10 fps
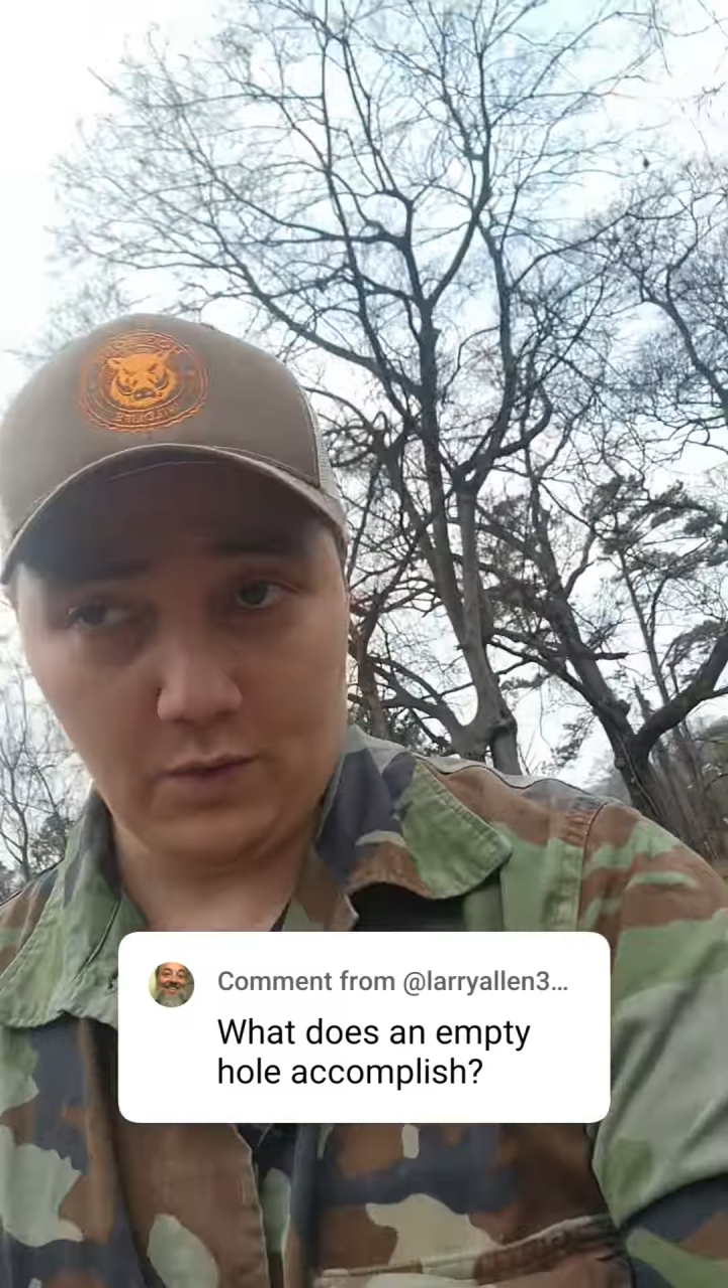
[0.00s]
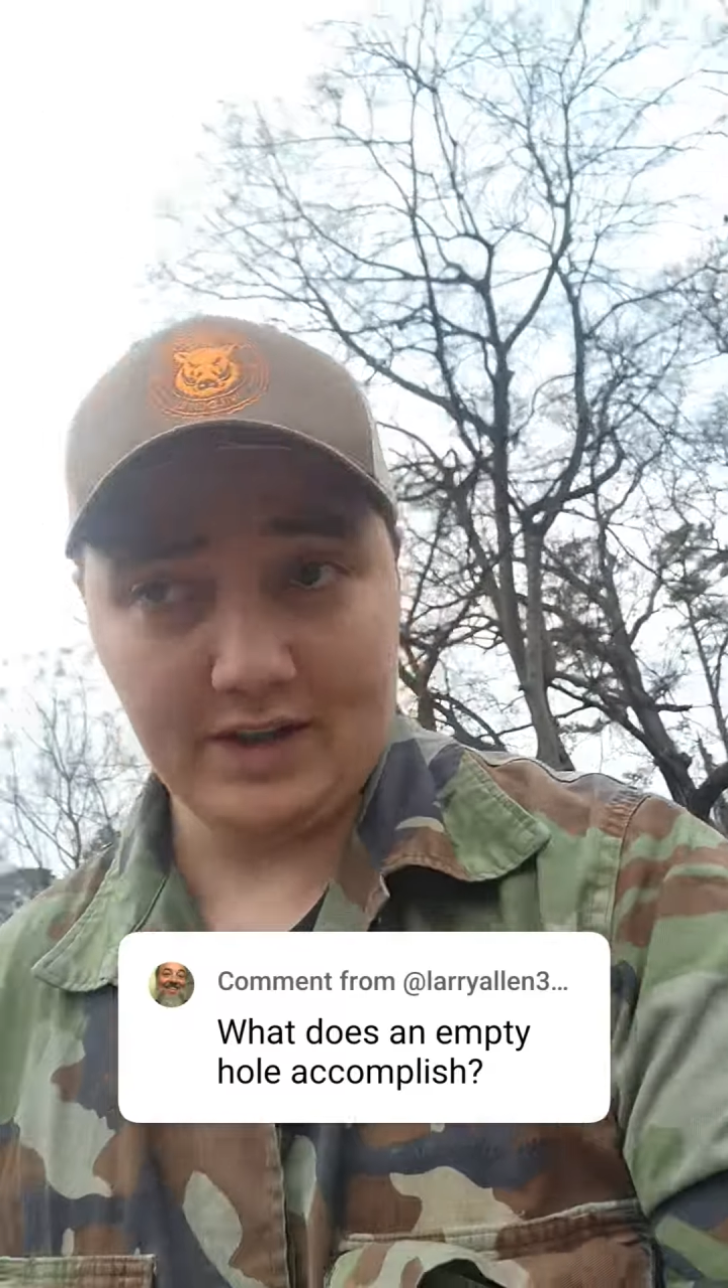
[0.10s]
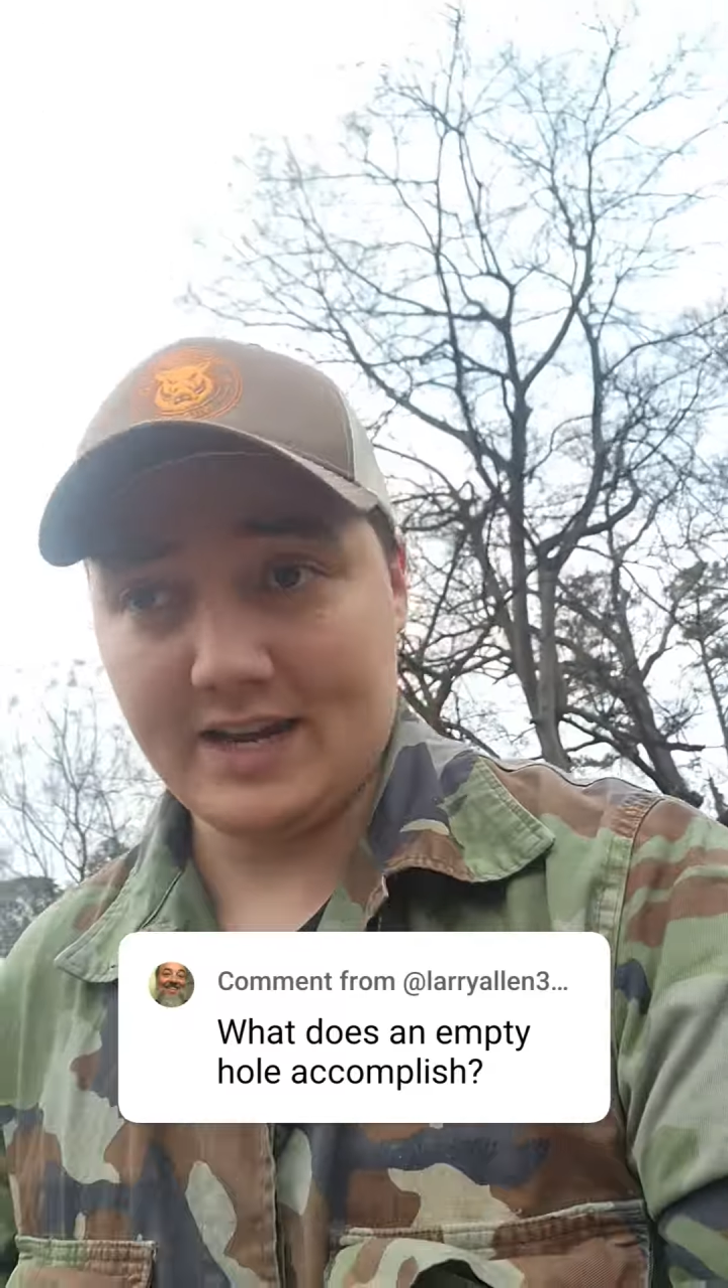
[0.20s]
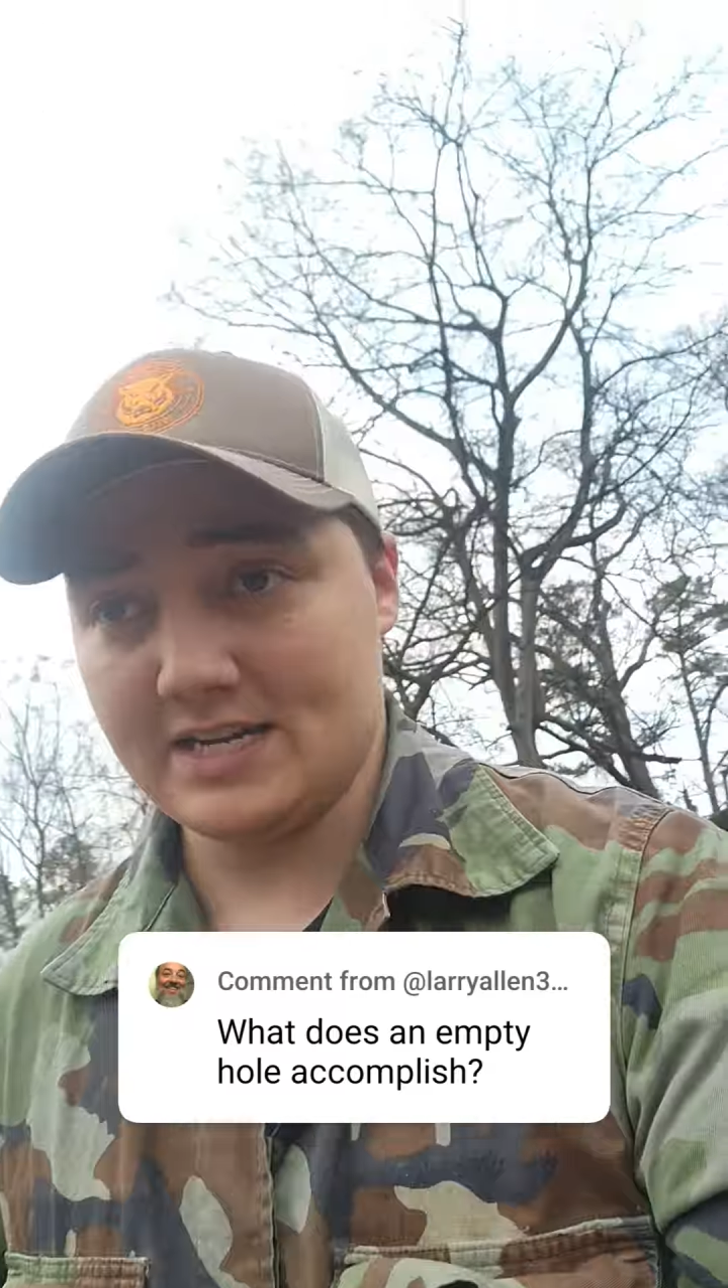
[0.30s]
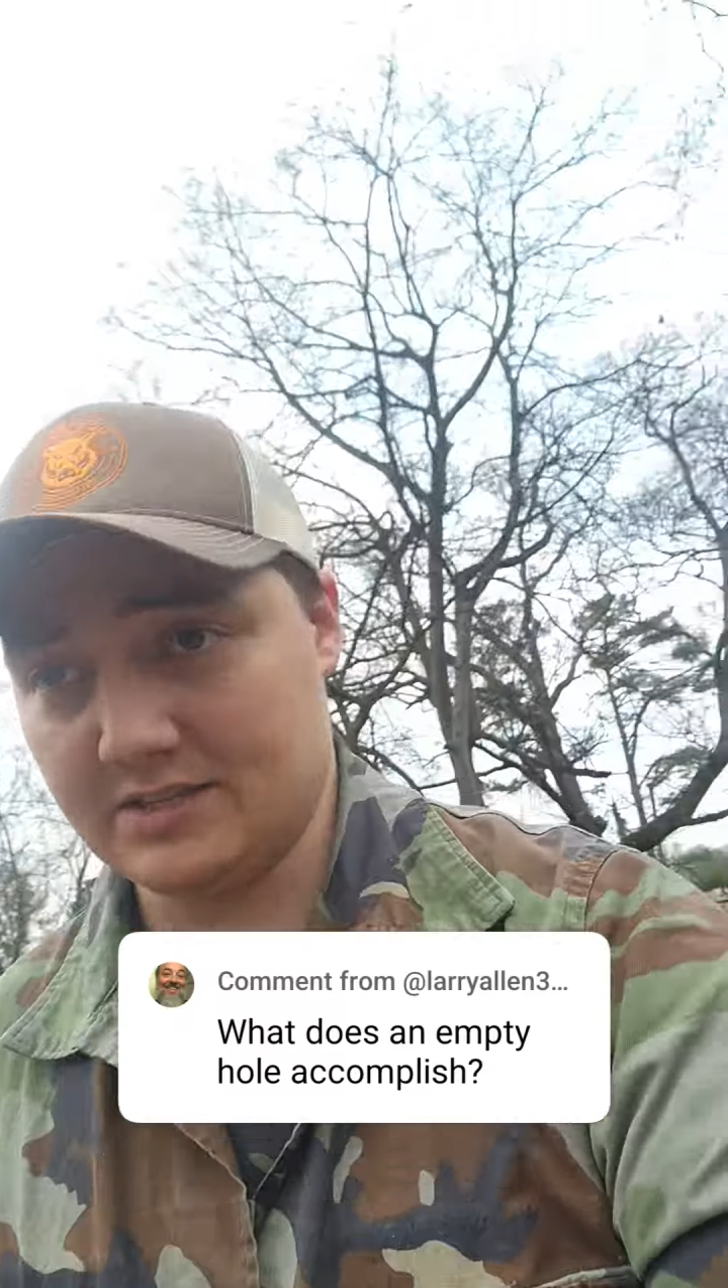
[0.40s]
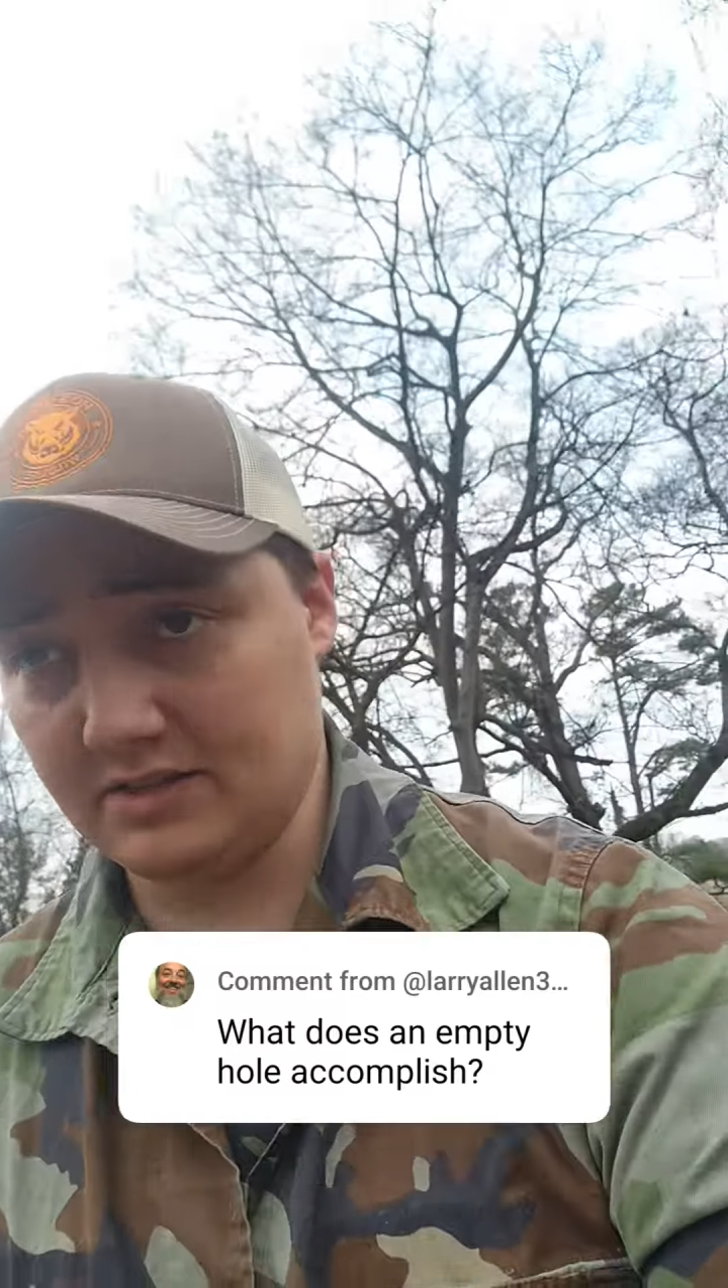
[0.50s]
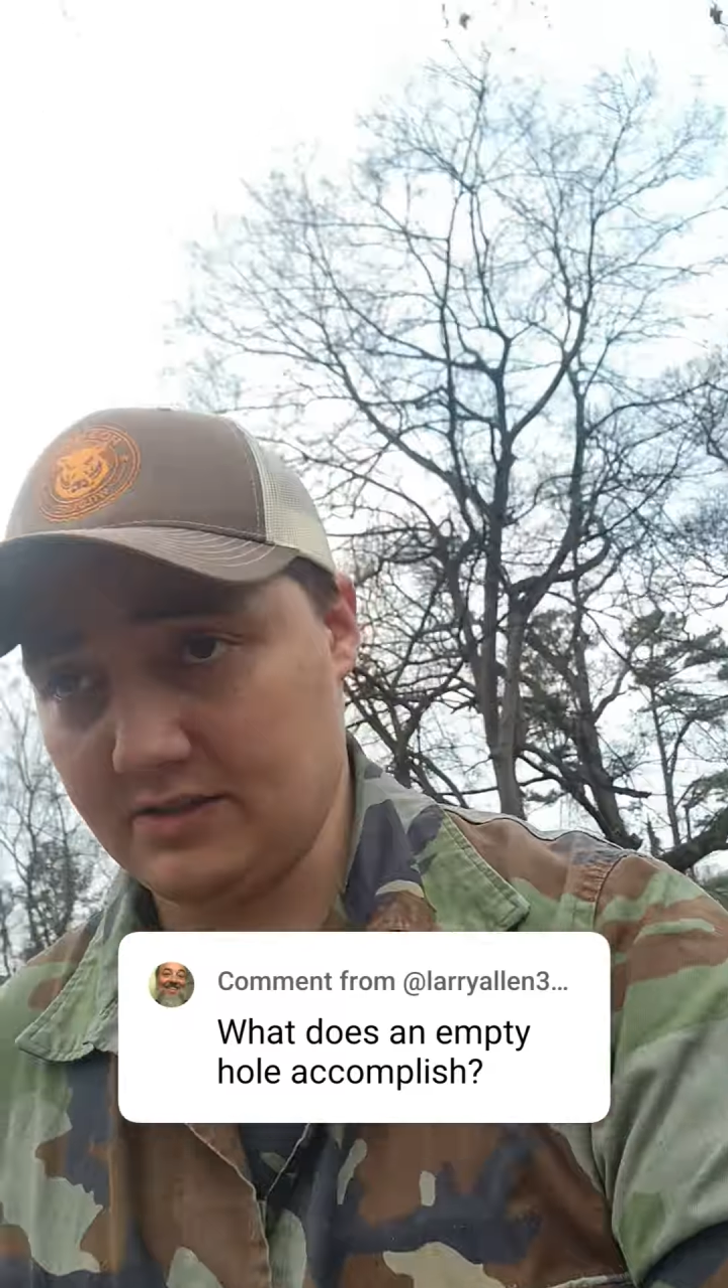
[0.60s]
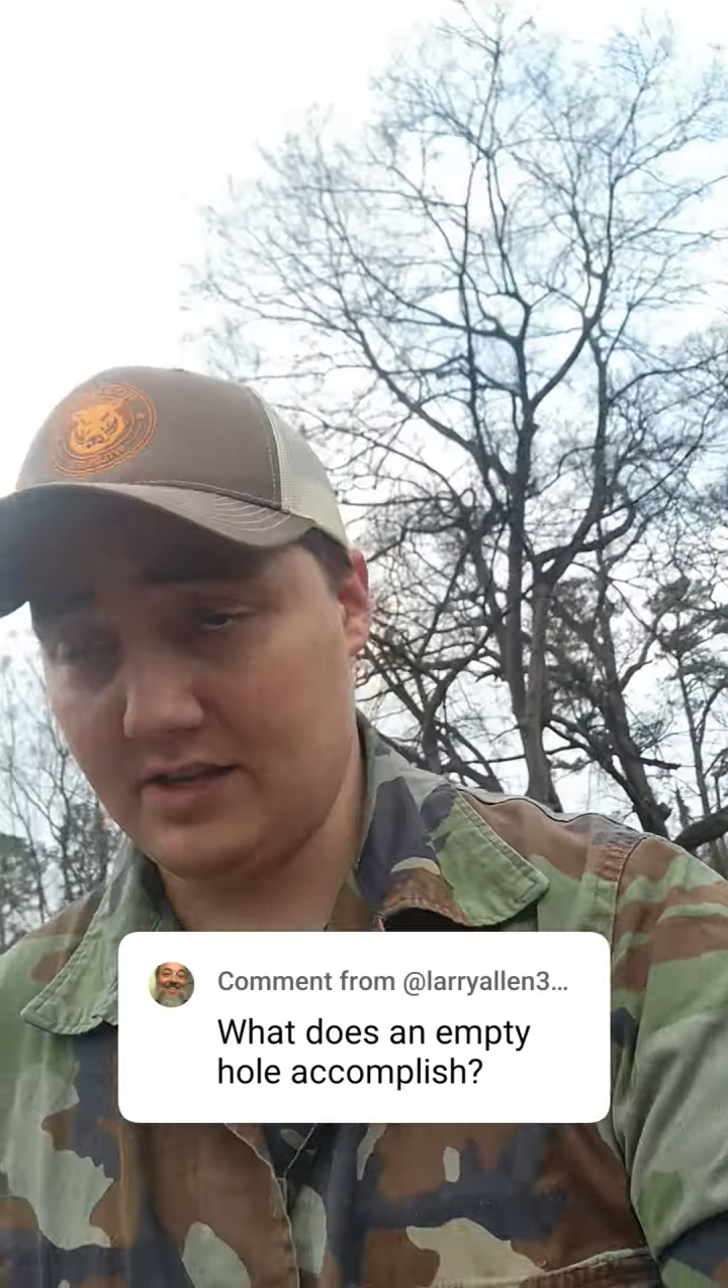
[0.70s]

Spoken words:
want to catch